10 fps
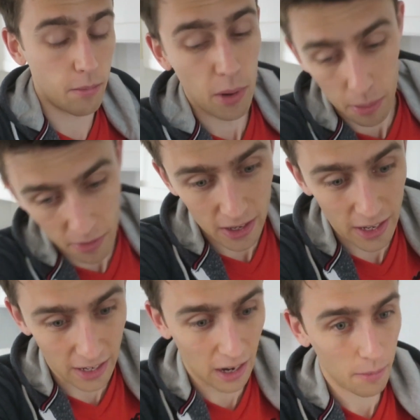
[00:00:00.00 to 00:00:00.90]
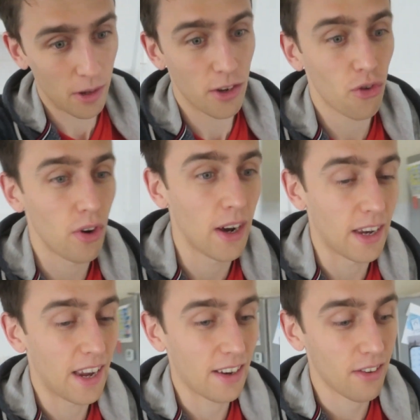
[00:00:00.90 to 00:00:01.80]
But I'm thinking, I'm going to
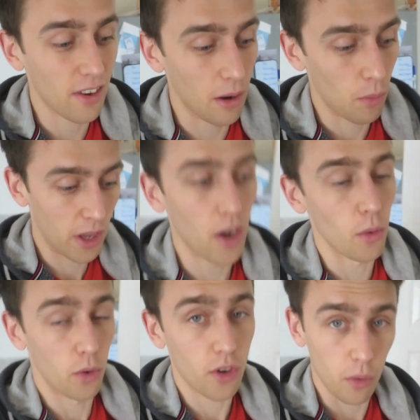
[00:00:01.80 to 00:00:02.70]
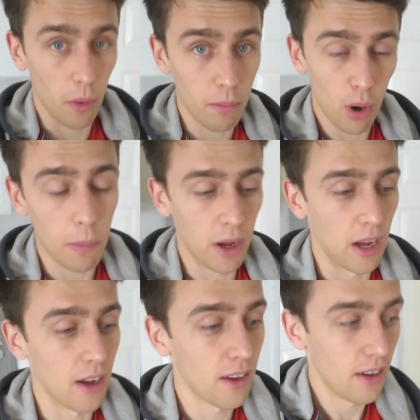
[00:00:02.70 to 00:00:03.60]
try, next time we go to a
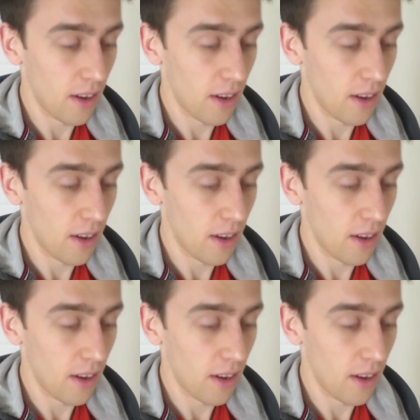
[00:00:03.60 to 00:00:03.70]
proper...